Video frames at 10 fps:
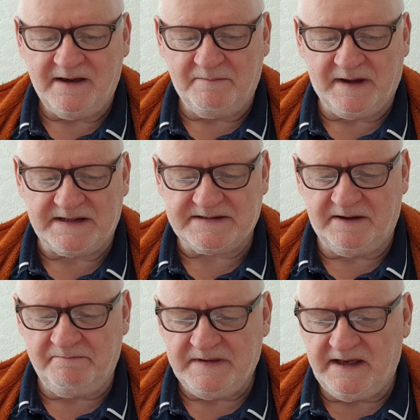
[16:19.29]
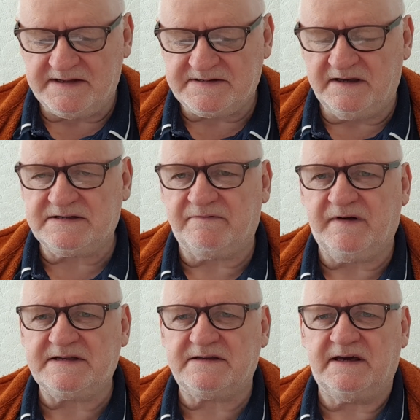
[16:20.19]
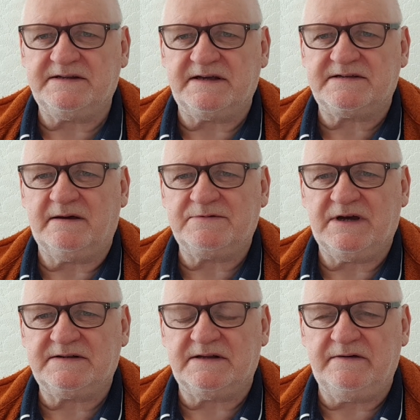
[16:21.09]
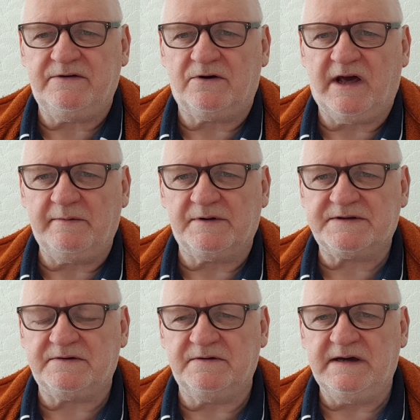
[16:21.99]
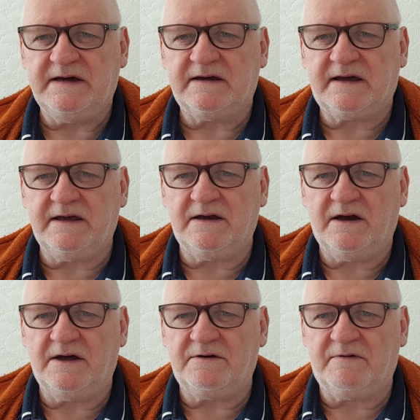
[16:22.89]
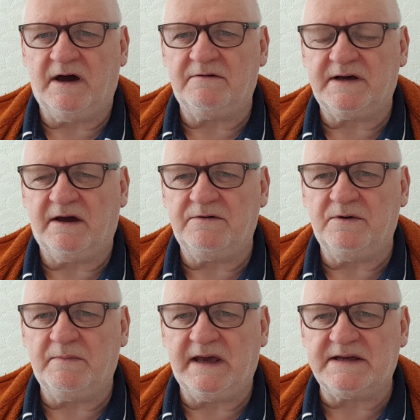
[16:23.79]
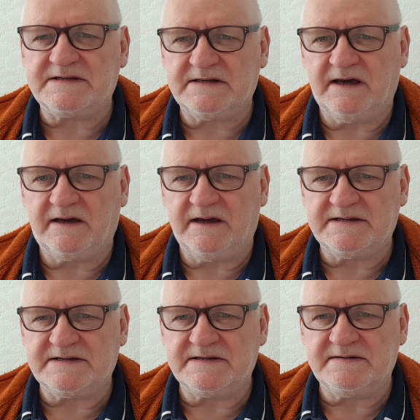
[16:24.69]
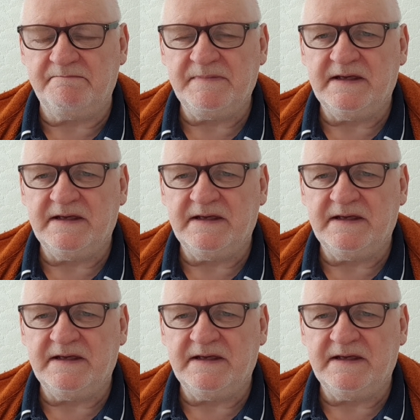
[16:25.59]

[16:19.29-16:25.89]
but it's a fascinating subject, and if you're able to get your head around how you make staircases,